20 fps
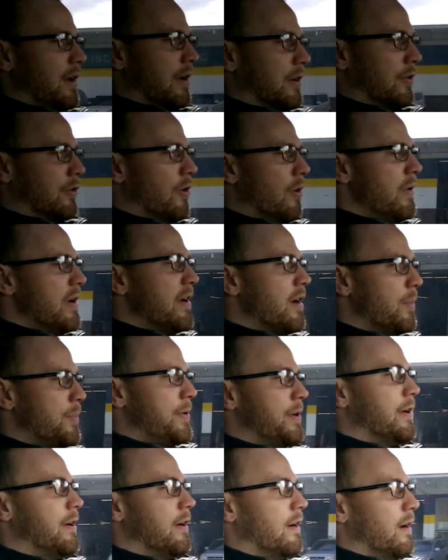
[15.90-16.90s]
And growing
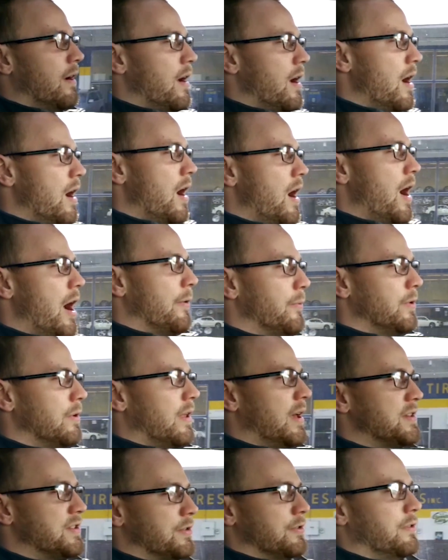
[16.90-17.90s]
up here, I
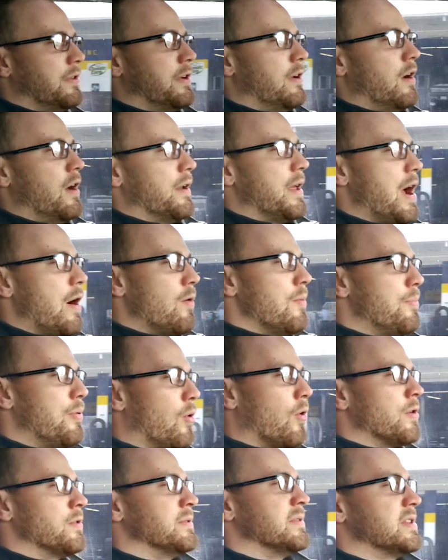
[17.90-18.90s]
realized early on how
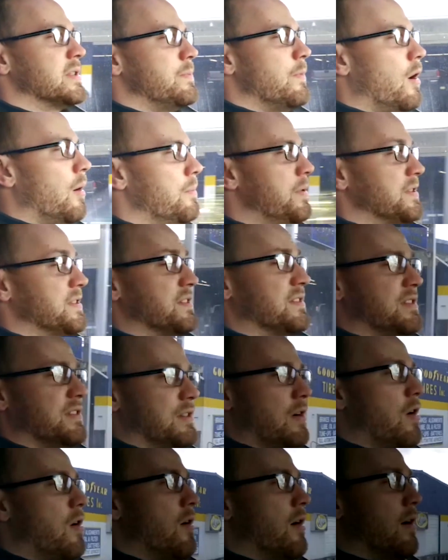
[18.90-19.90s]
important small
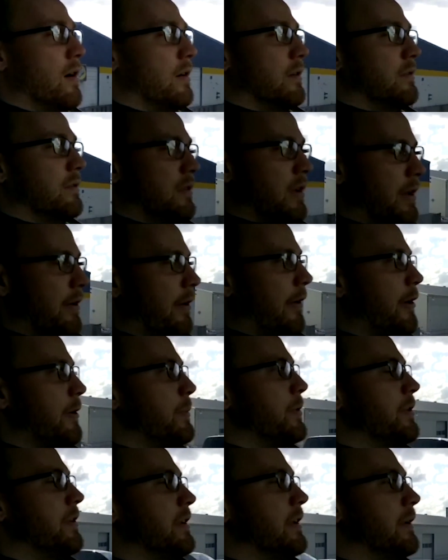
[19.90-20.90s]
businesses are in our
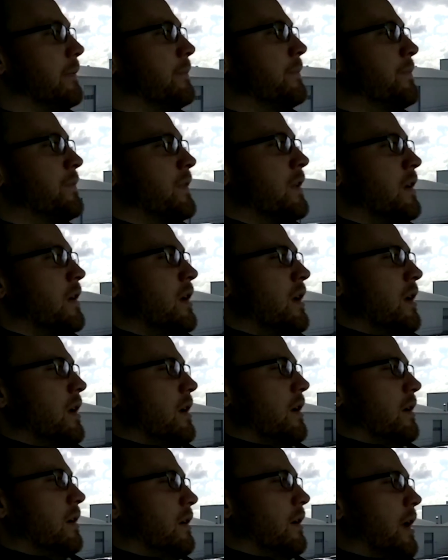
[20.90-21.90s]
community.
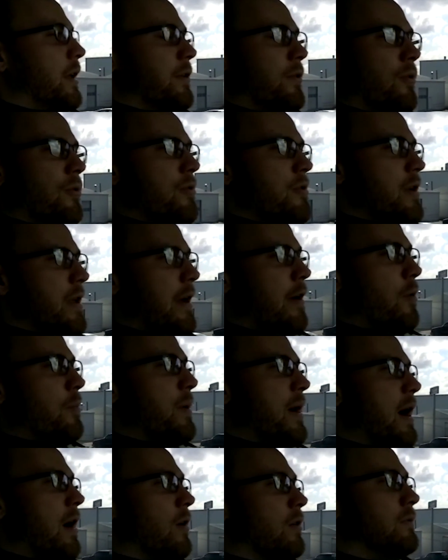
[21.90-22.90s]
And in order to
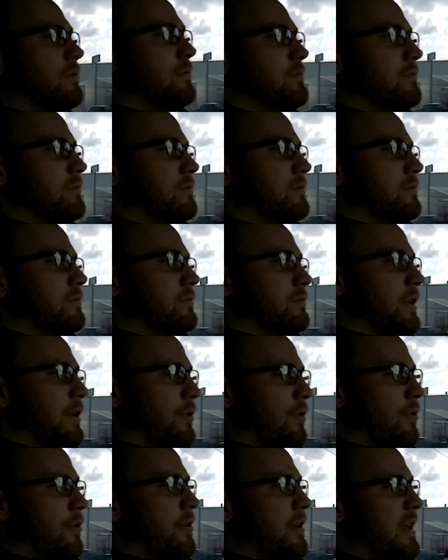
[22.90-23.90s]
help out,
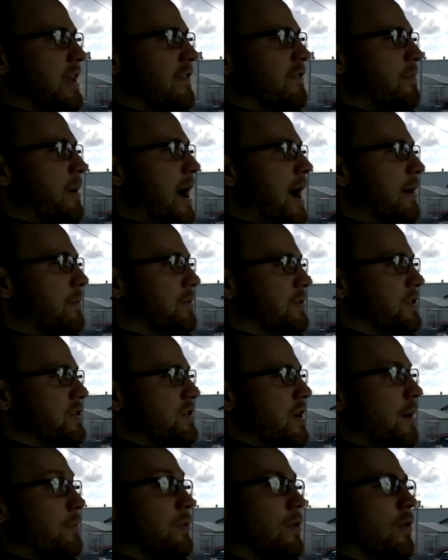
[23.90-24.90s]
in order to give back to the
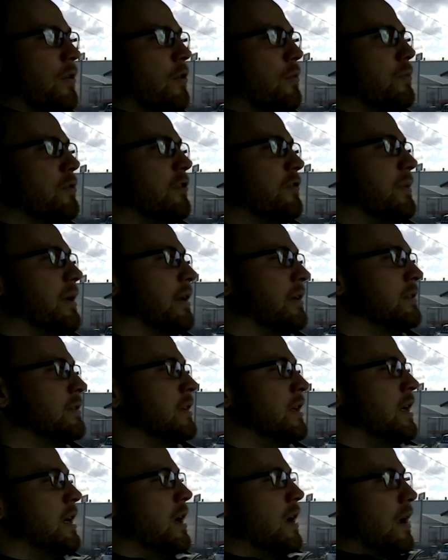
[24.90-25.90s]
Shop Local movement,
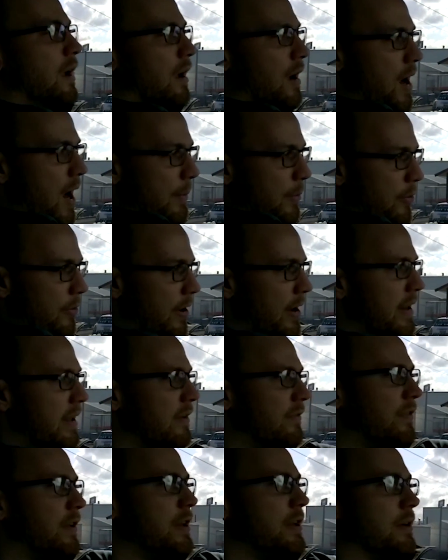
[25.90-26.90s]
I'm
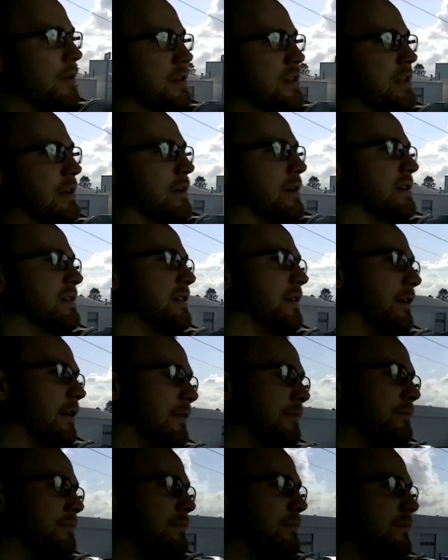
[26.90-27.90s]
creating a video series here
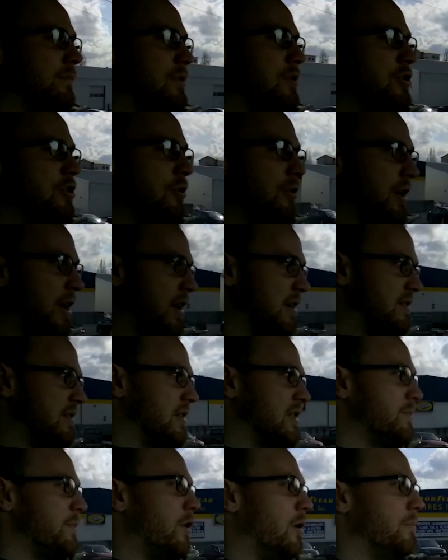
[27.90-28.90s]

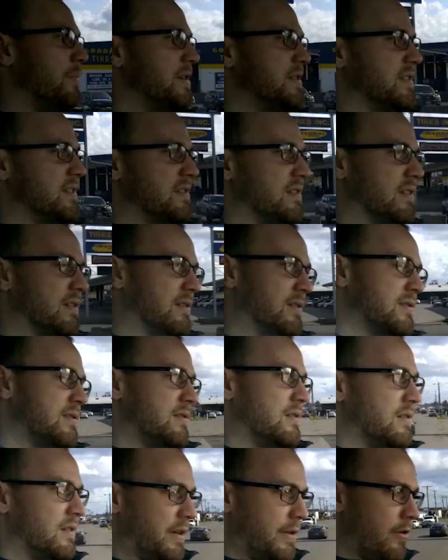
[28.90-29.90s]
showcasing small
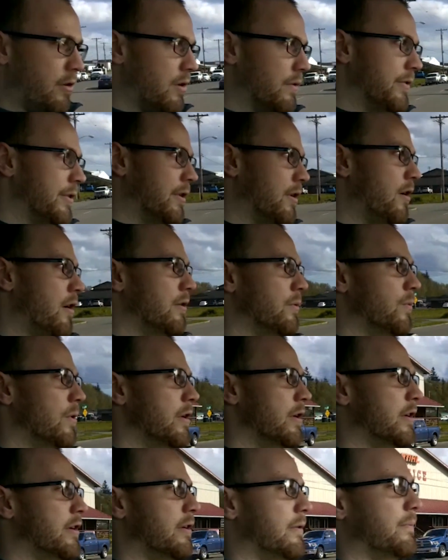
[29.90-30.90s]
businesses and all of their hard
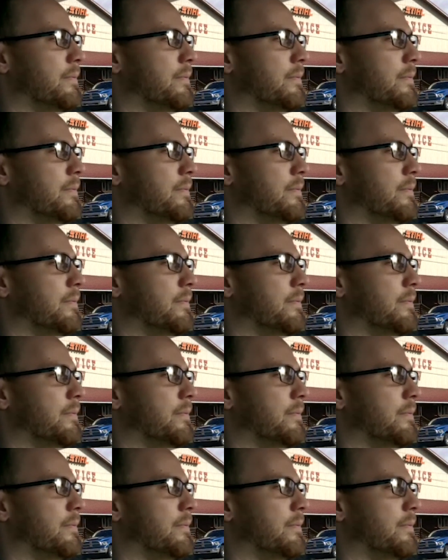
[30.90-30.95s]
work.